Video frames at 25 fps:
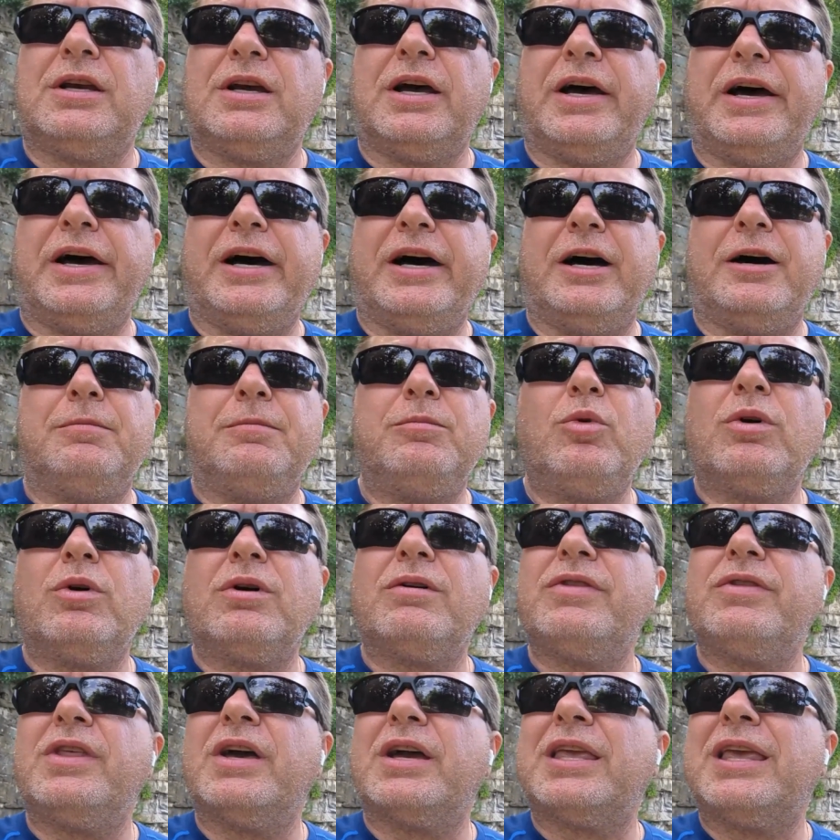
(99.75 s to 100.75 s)
more
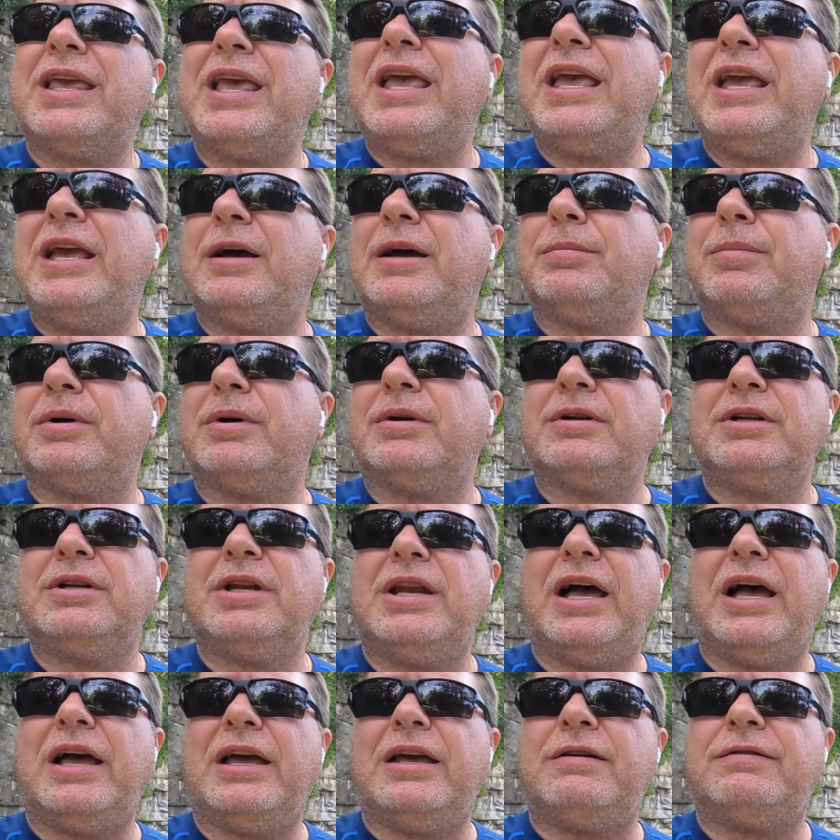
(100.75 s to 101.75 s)
of the camp
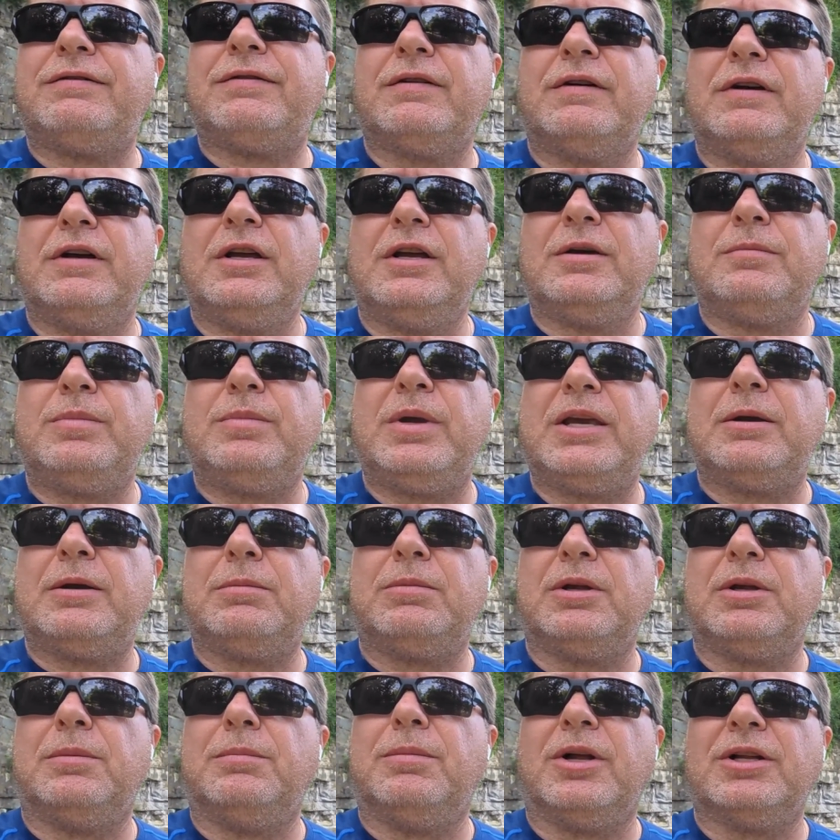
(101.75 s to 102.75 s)
knife, being
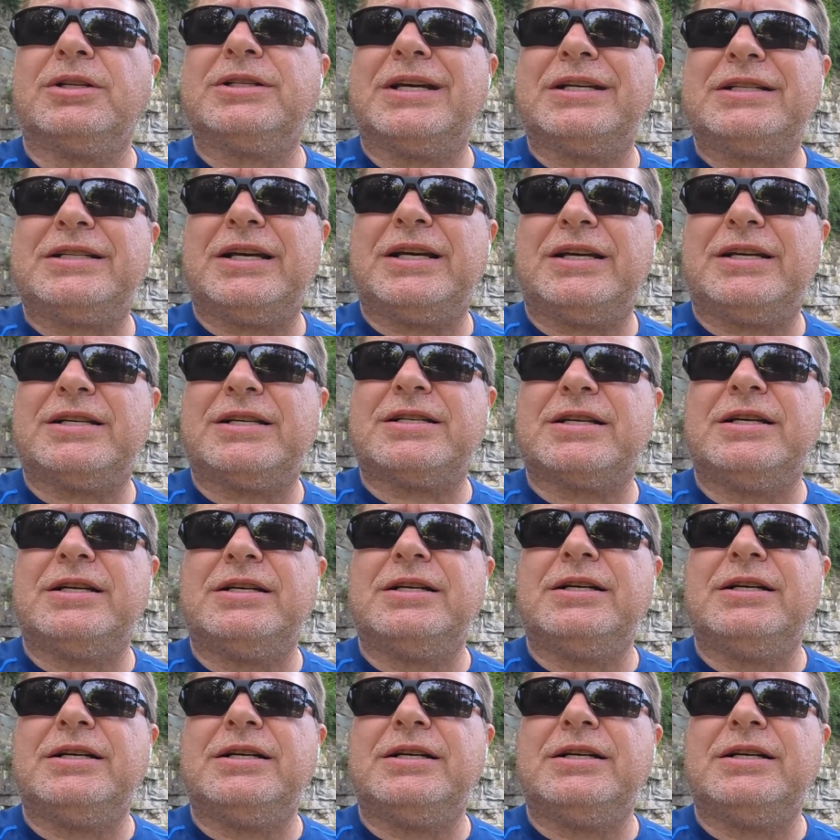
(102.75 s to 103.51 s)
able to multitask,